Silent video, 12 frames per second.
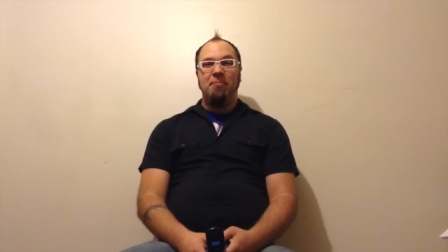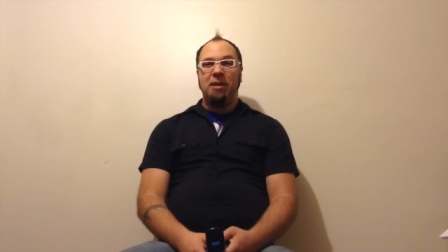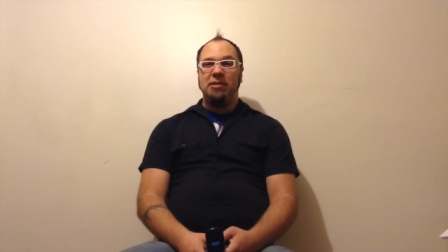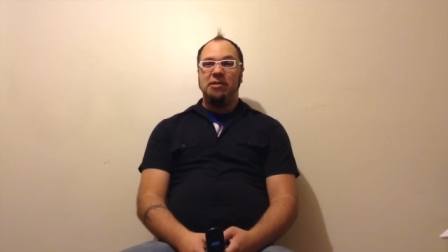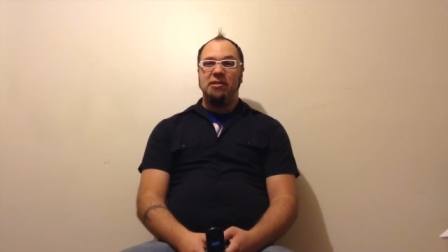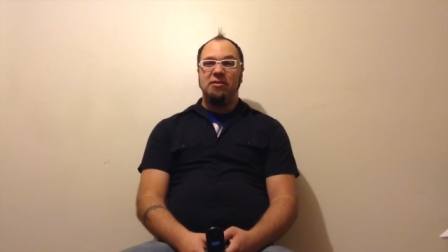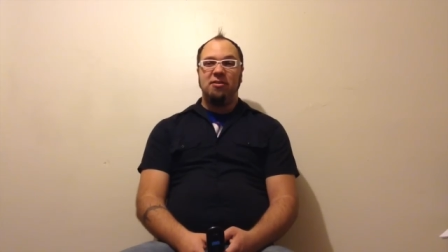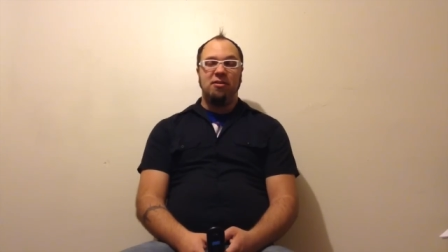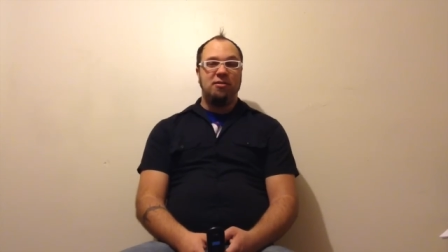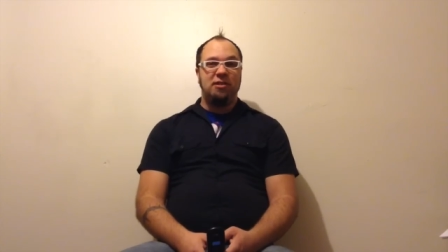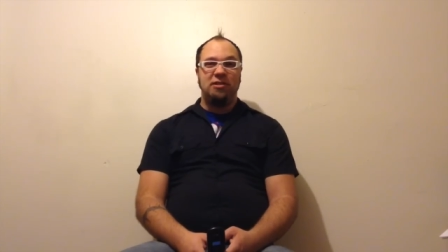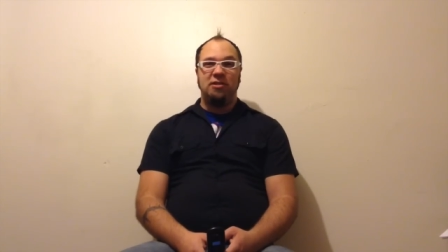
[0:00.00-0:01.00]
My
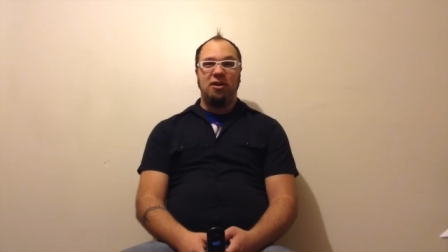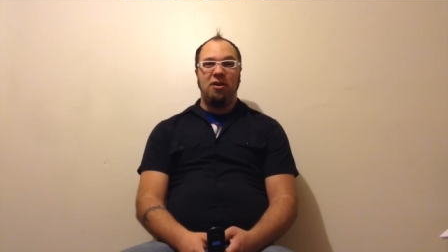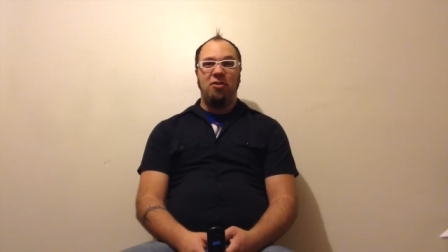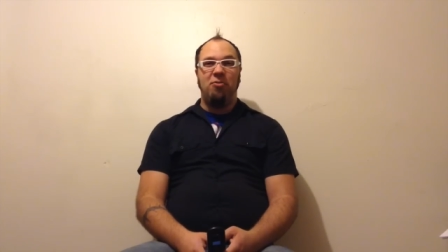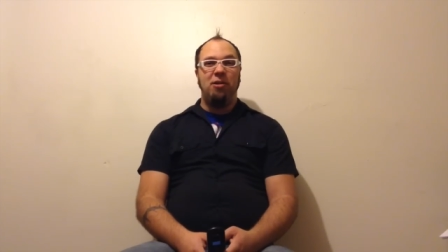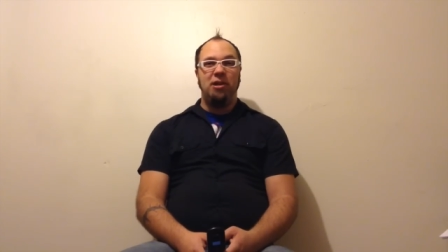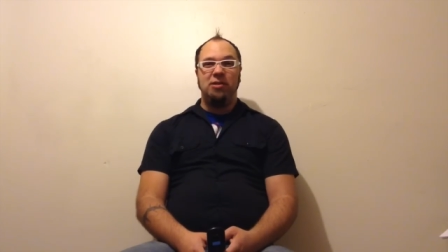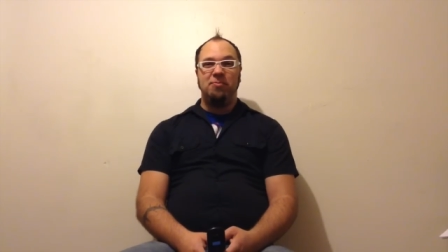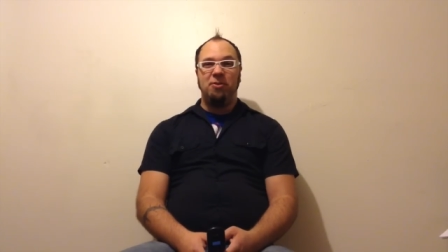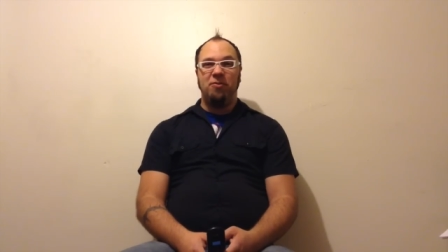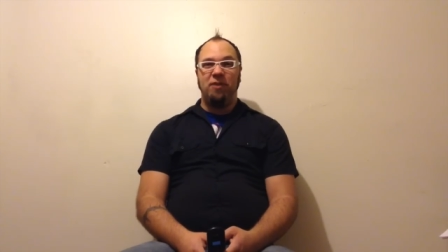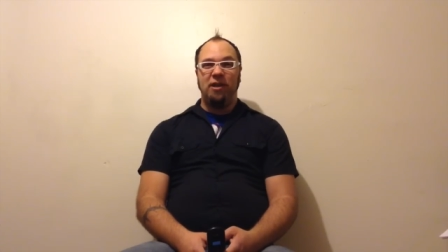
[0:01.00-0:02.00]
sister, she's always
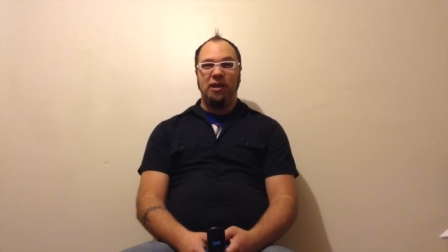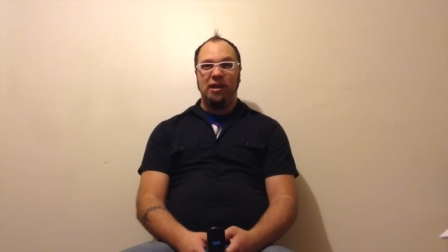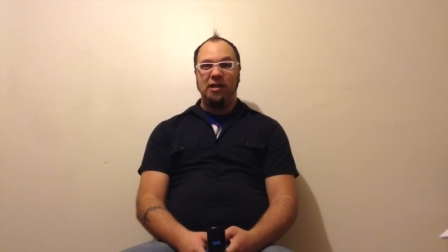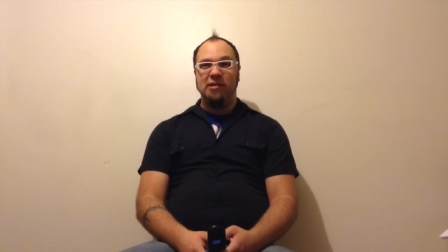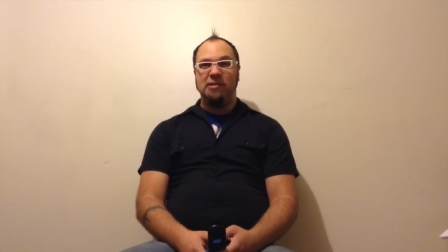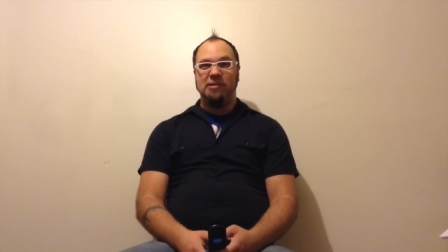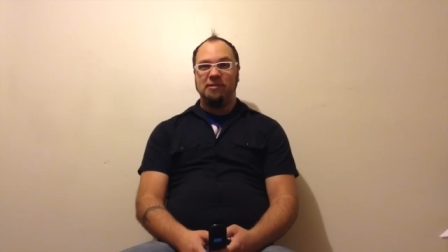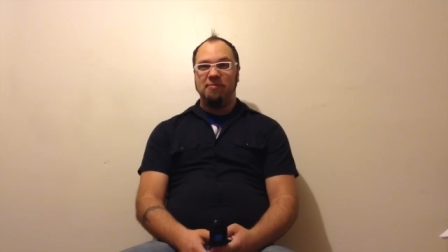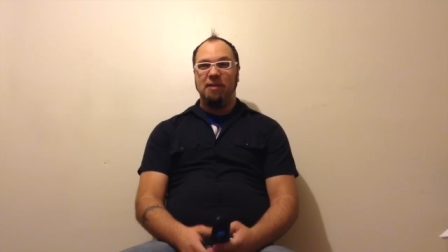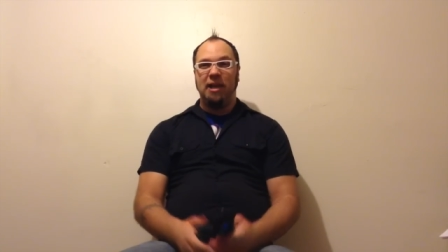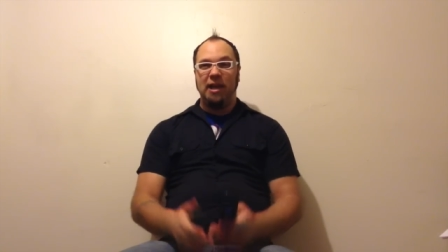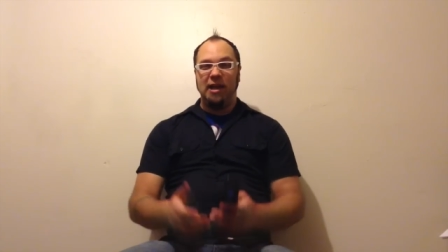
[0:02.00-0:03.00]
moving. It's
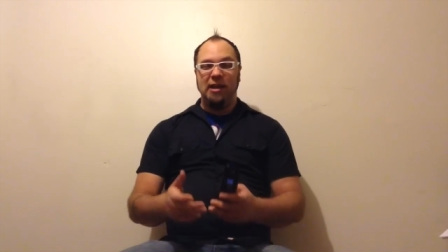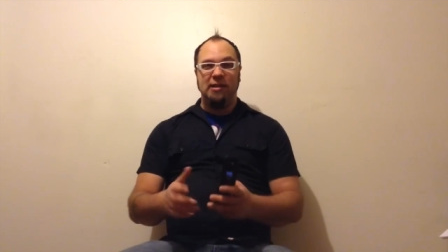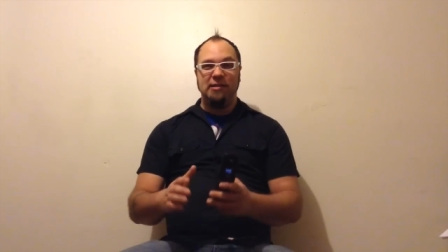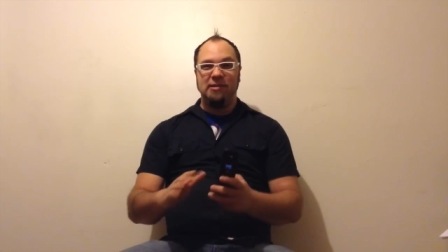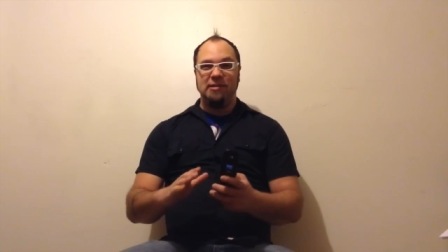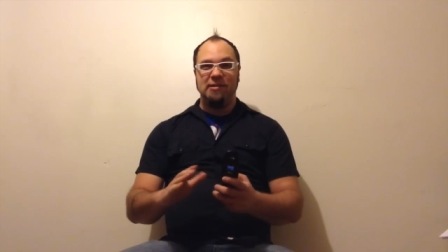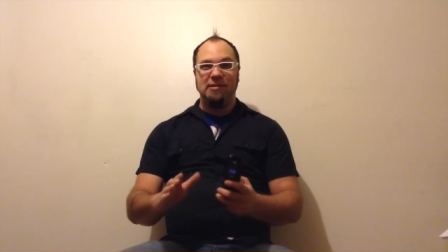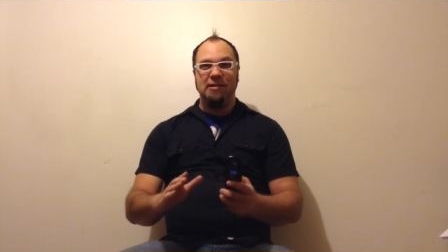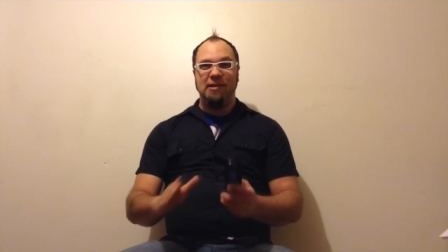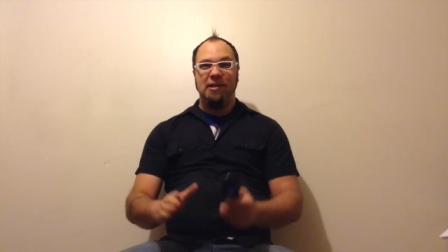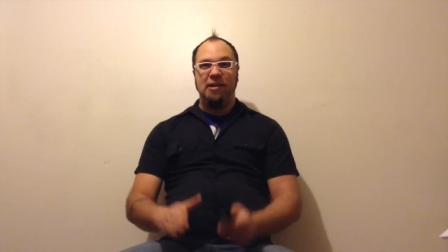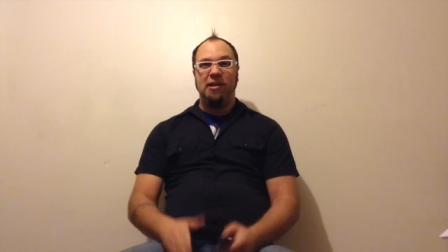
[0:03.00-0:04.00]
hands,
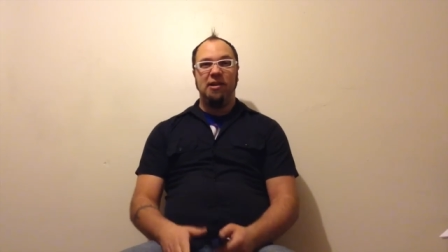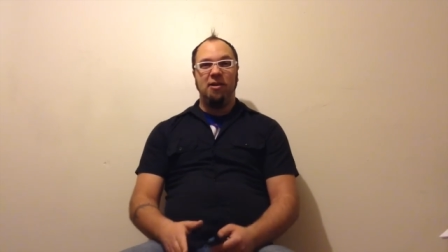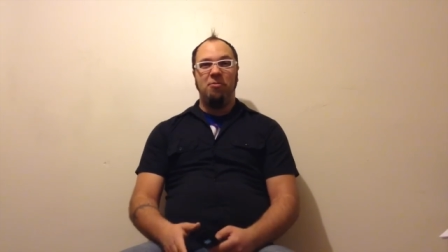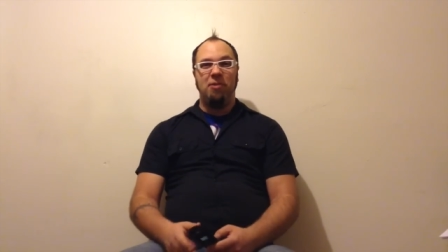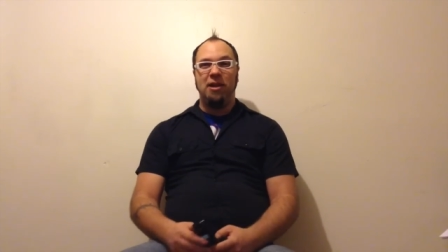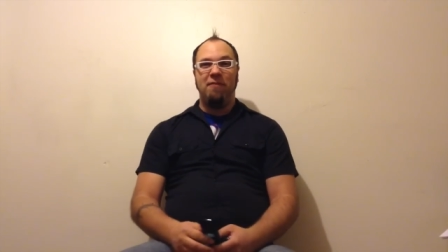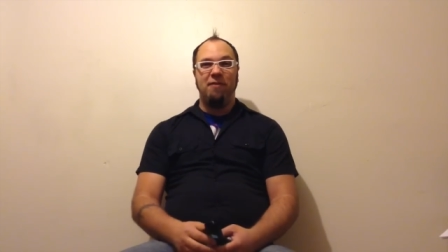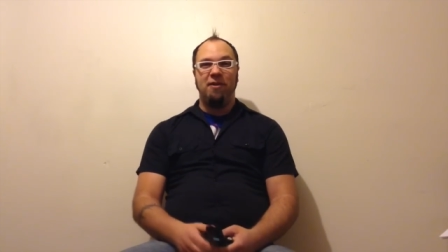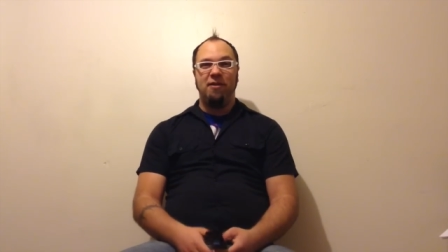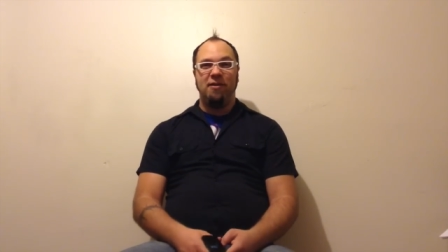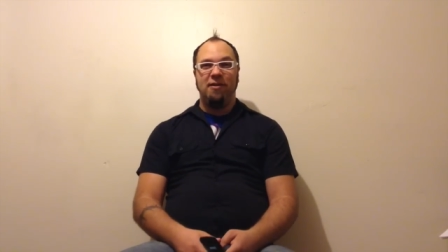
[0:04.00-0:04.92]
you know, whatever.